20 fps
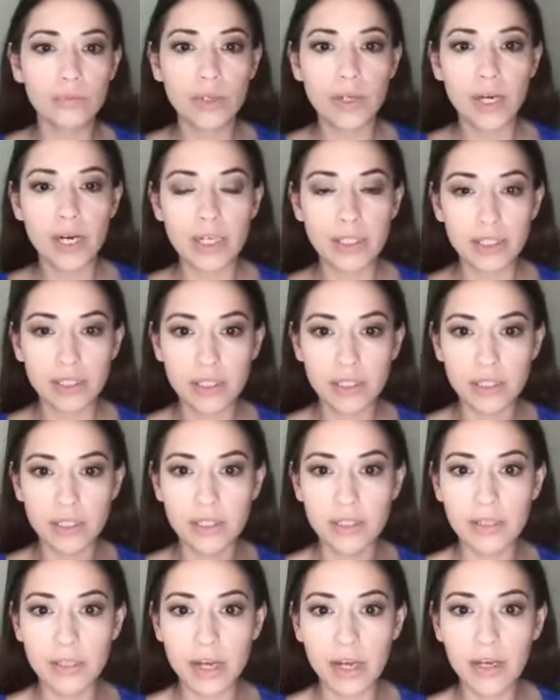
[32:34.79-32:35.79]
You guys can
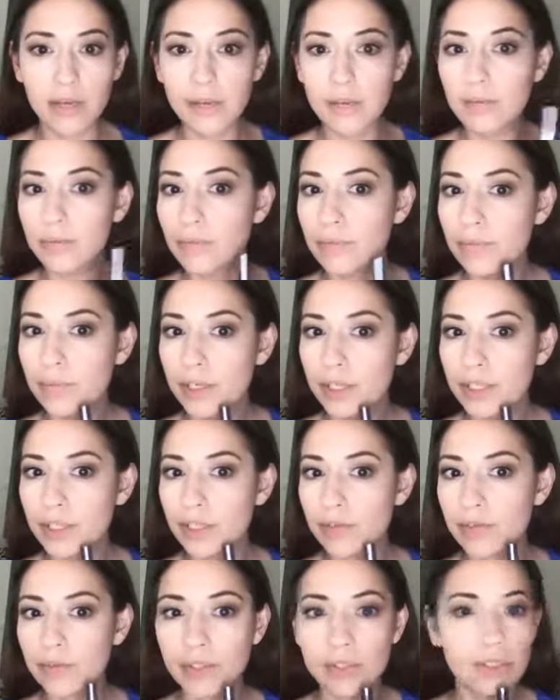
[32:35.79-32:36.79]
see that. Big
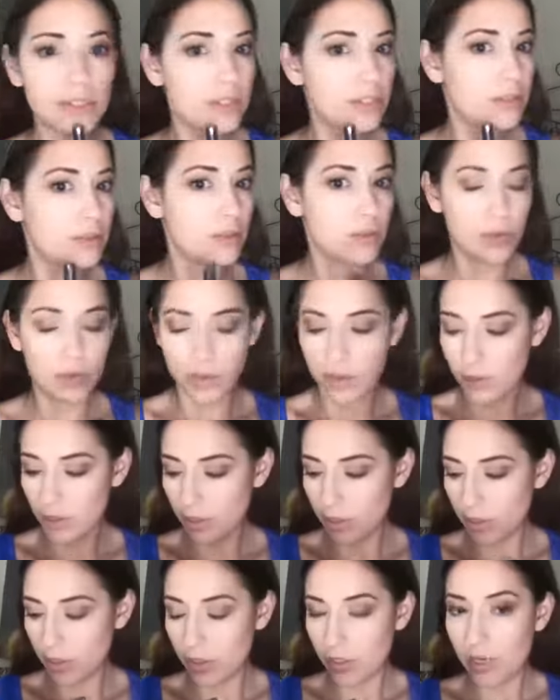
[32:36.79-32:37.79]
difference.
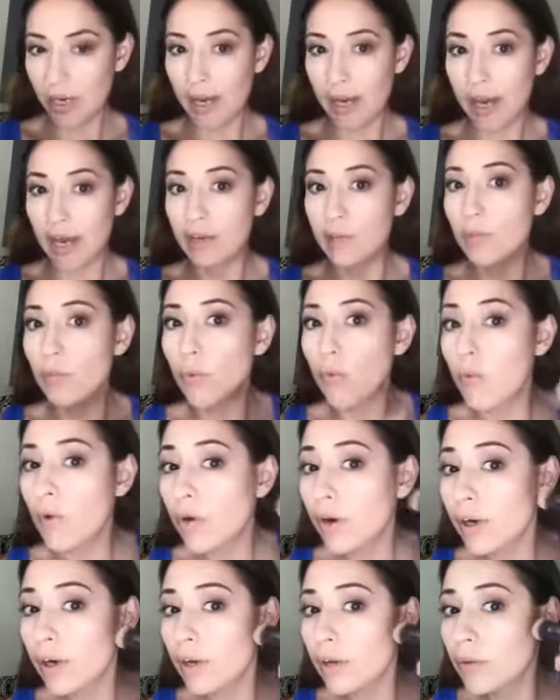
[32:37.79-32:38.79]
Add
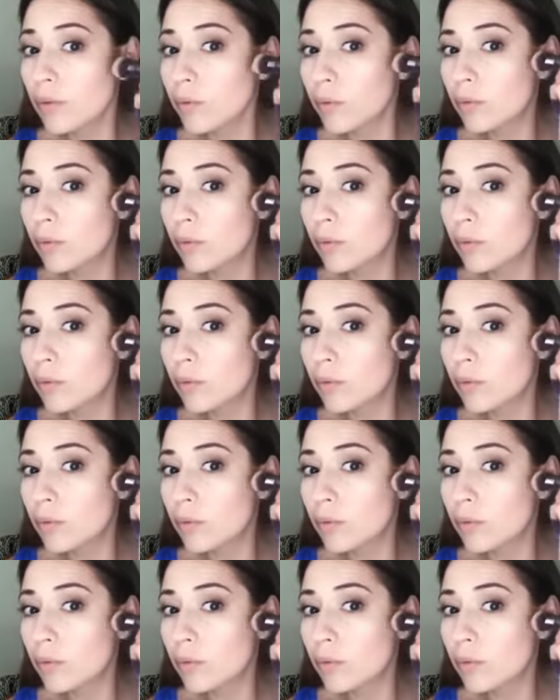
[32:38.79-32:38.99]
more.